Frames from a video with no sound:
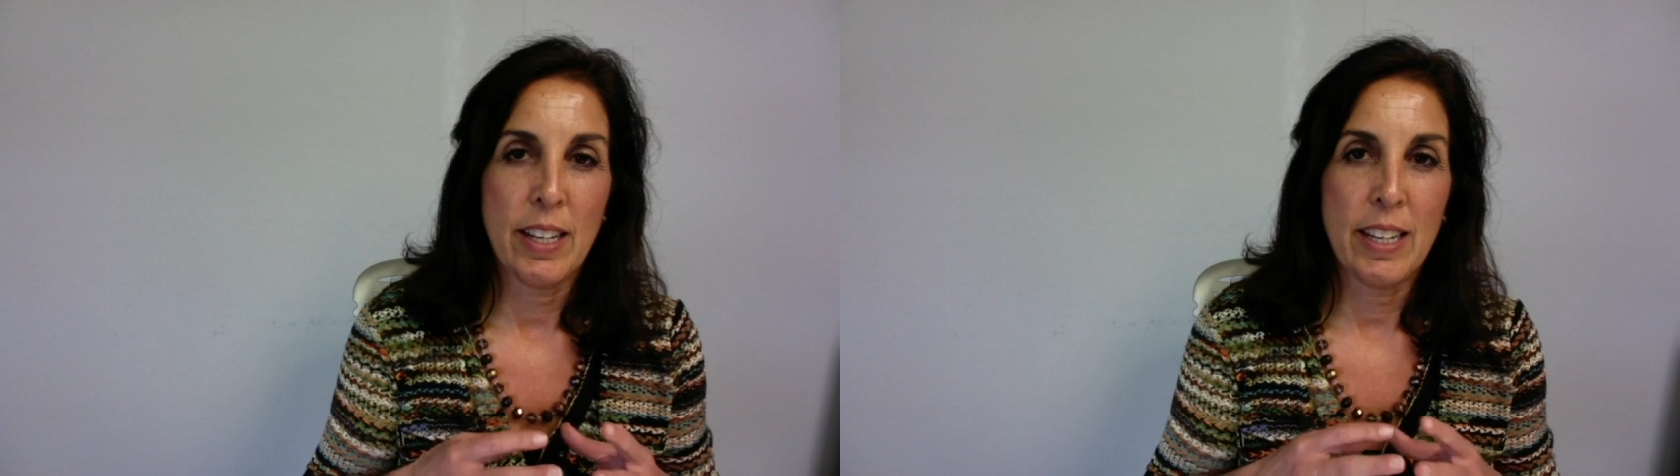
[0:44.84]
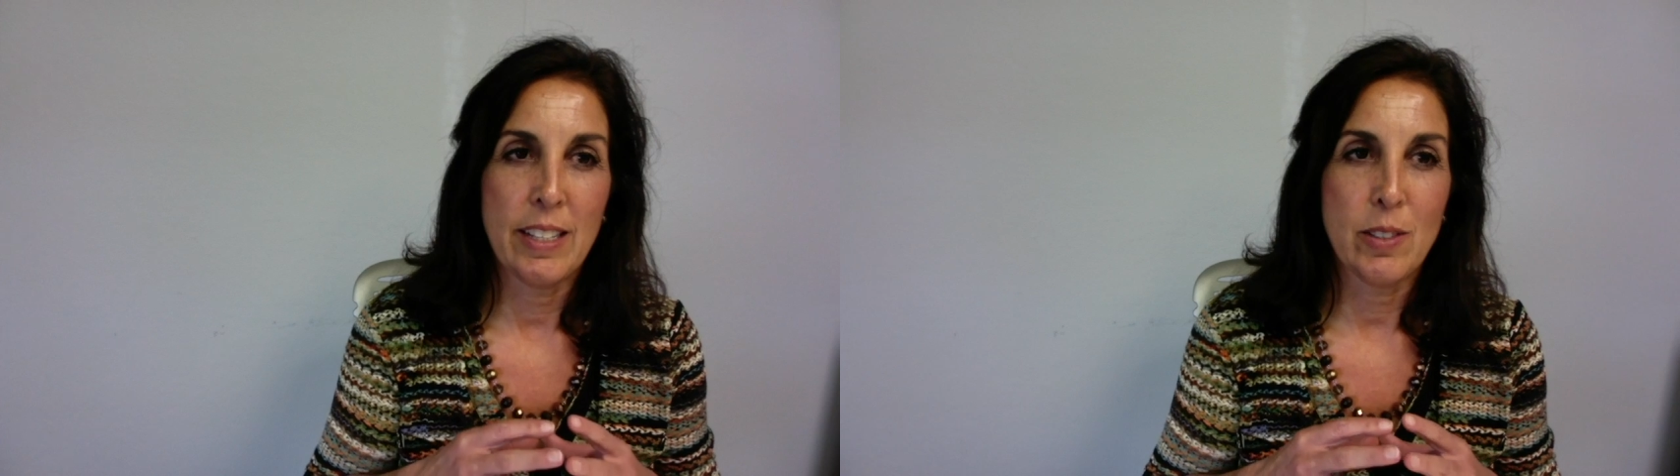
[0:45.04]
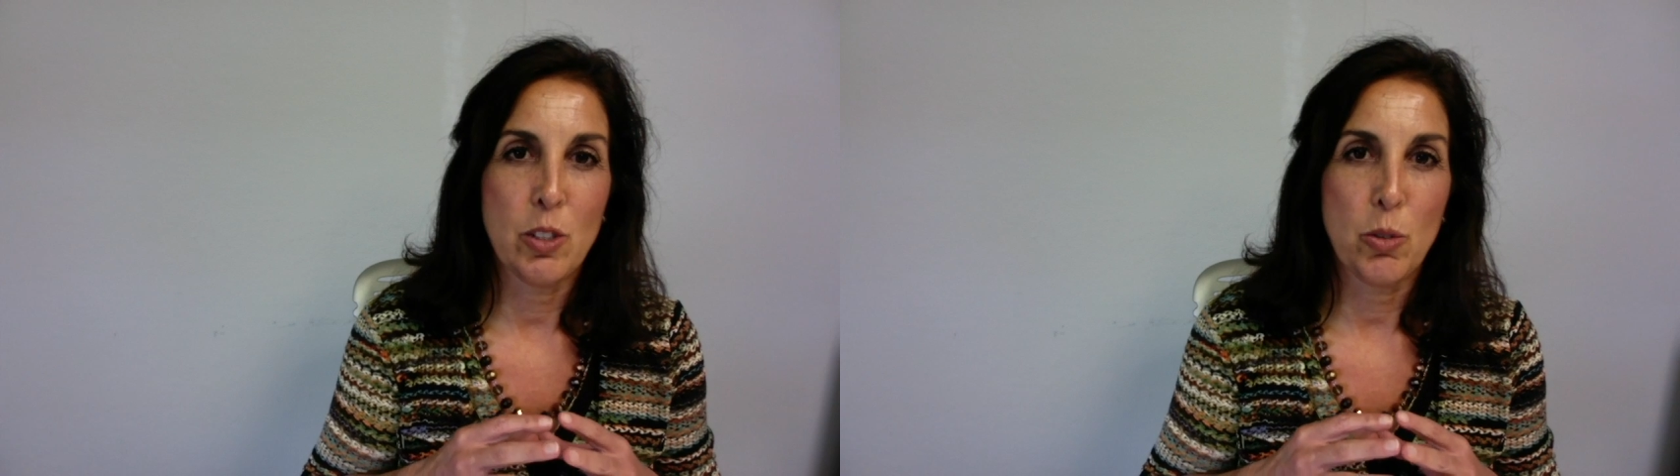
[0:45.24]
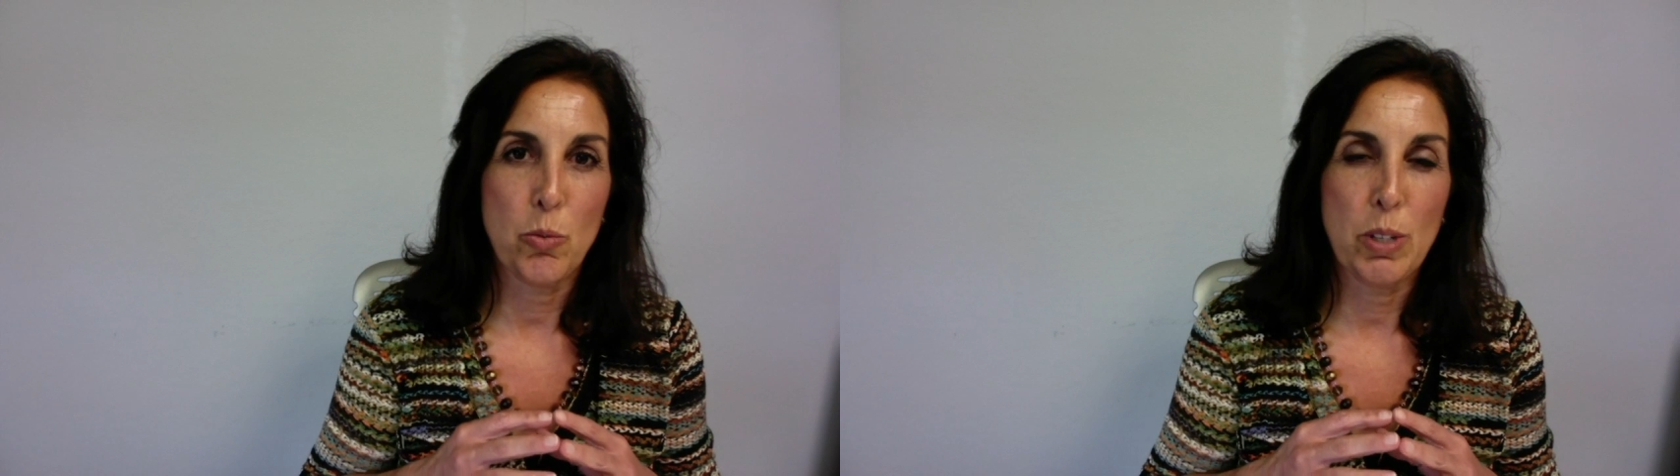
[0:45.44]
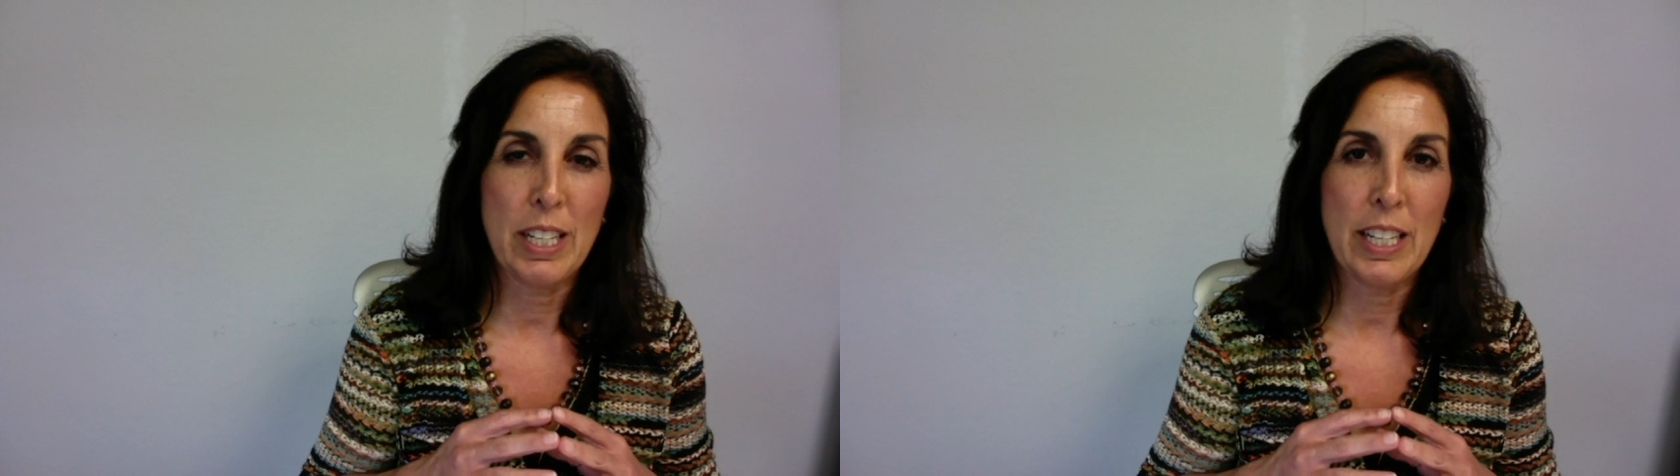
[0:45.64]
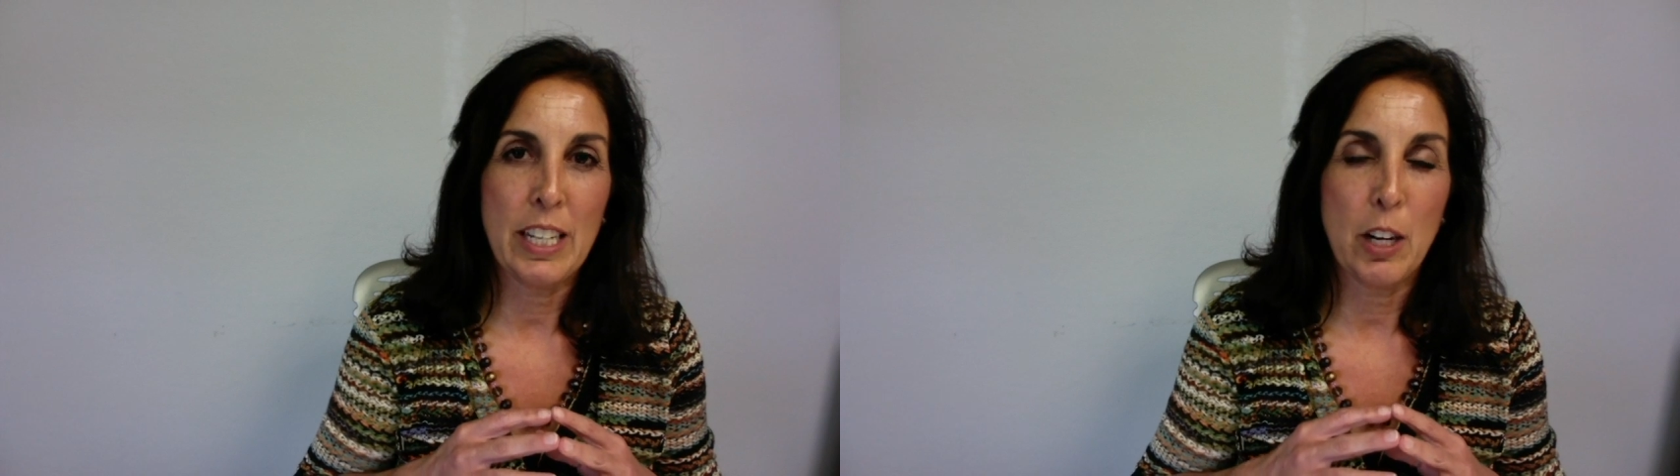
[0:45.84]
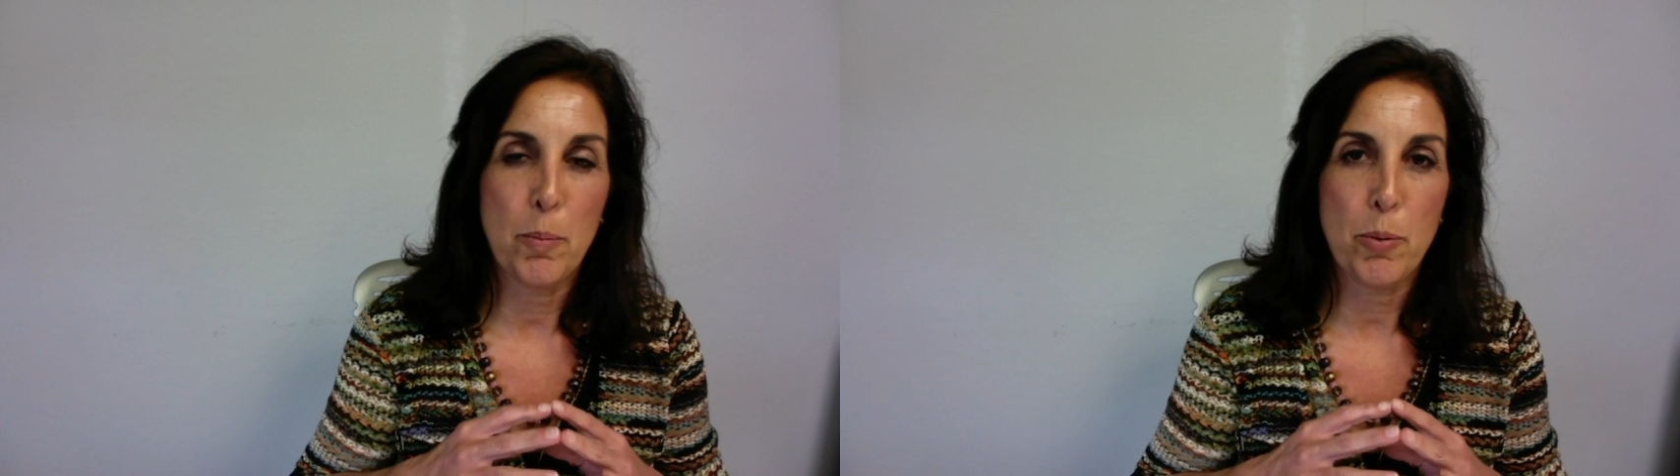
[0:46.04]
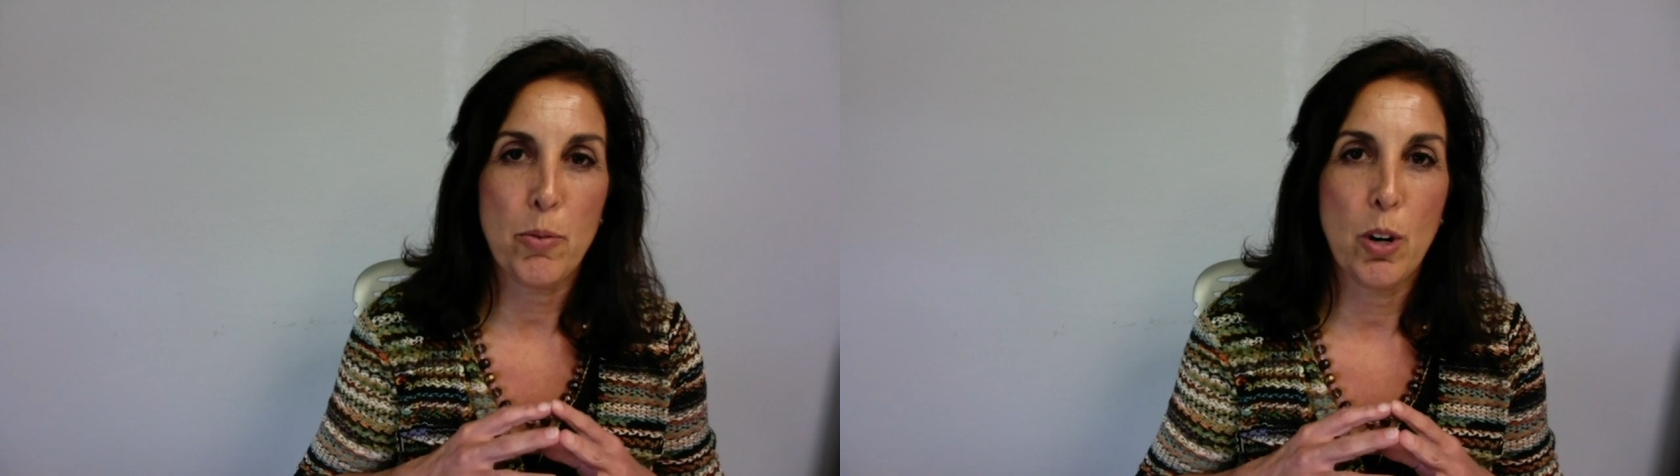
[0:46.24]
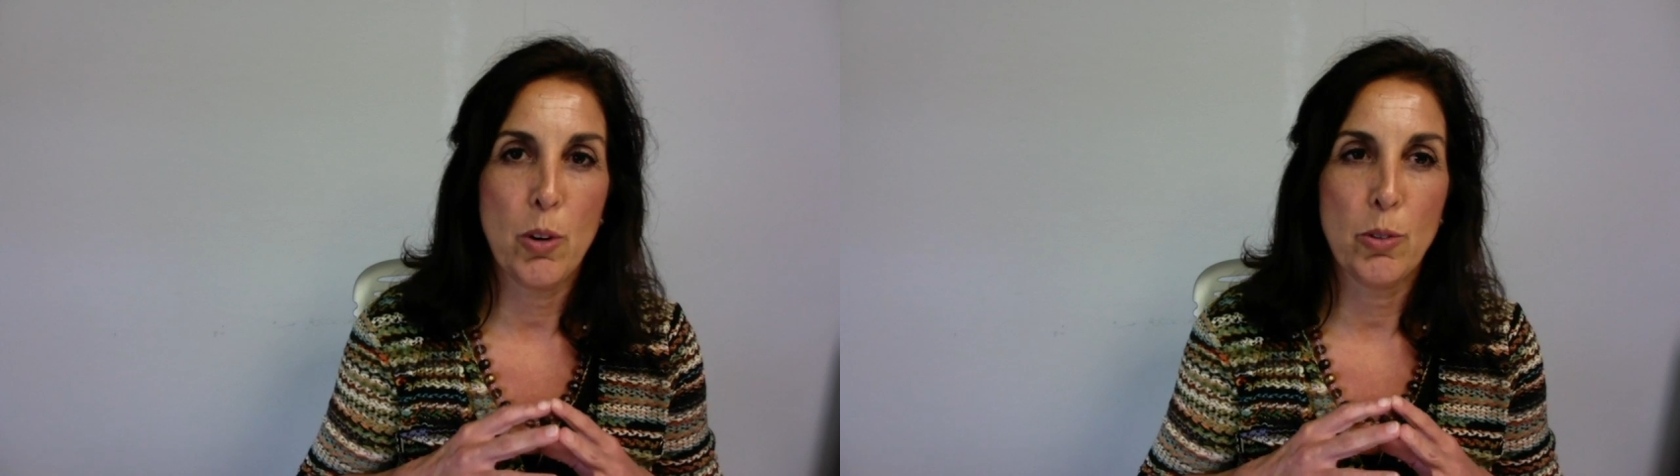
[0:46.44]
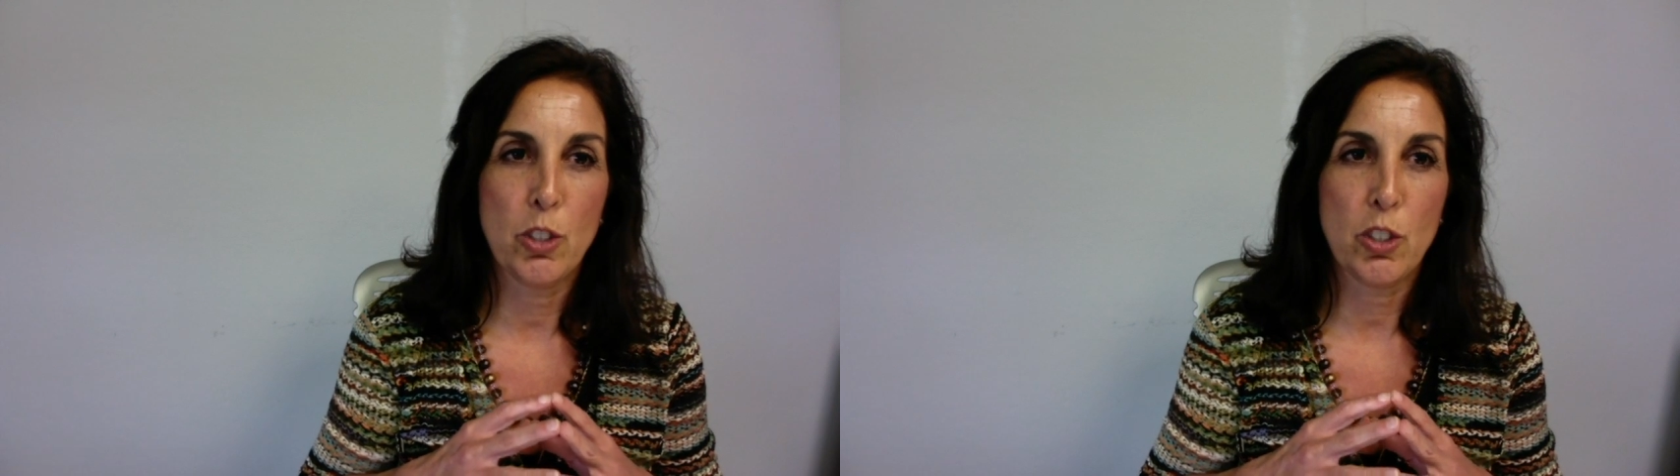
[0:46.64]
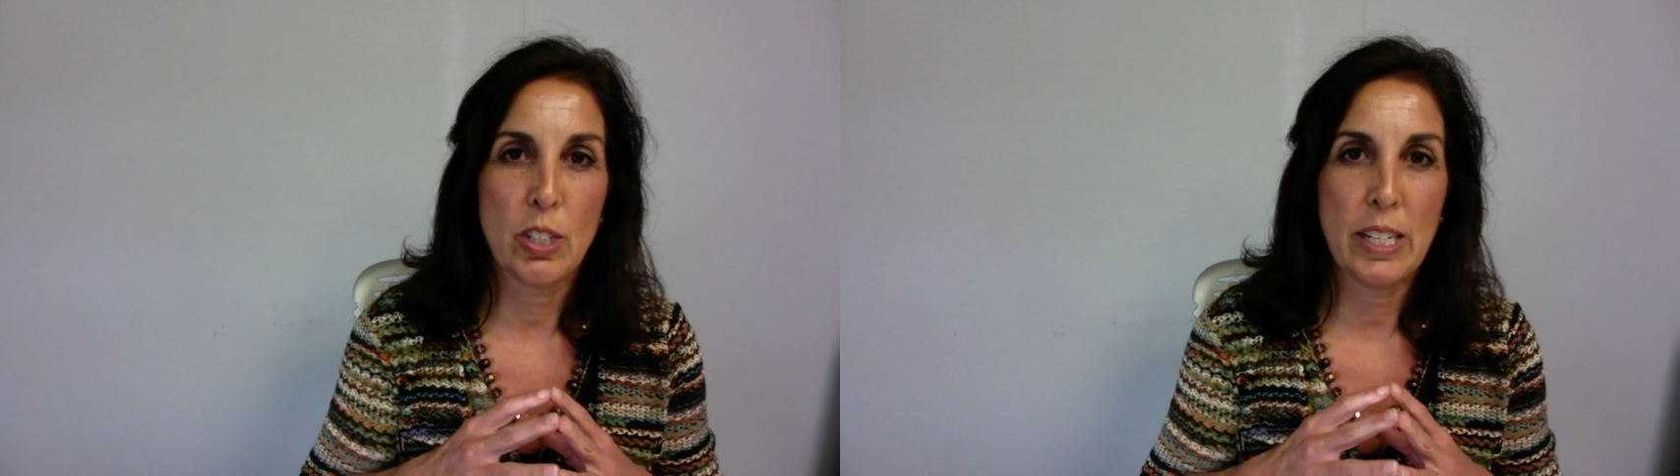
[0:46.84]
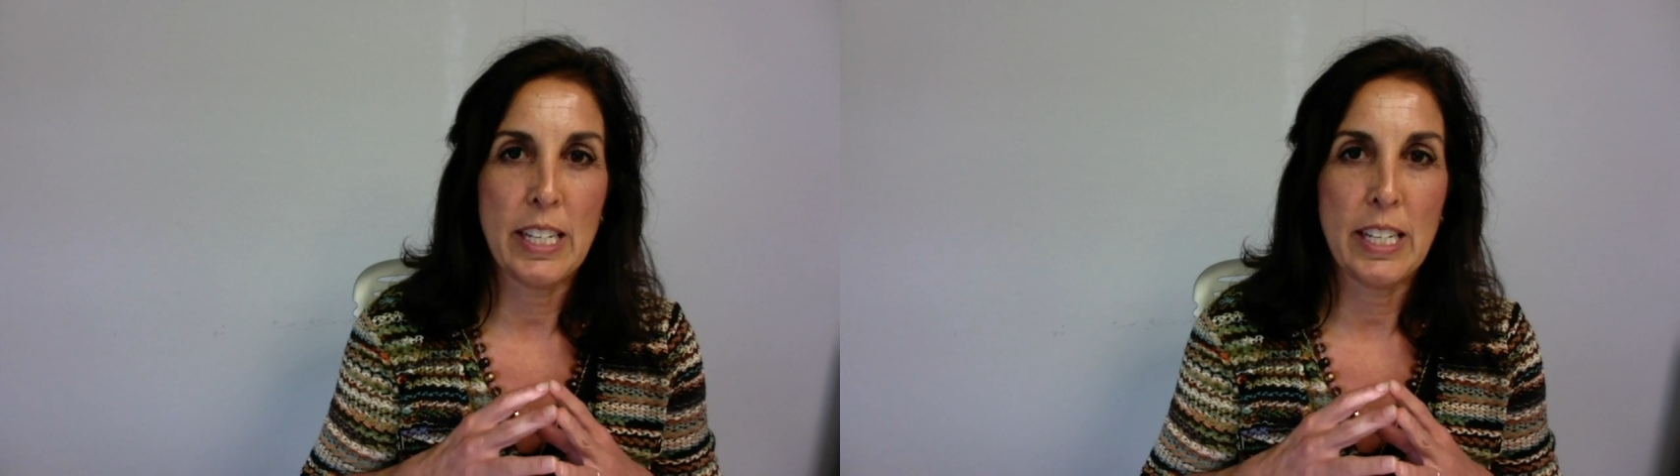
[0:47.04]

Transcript: is to really approach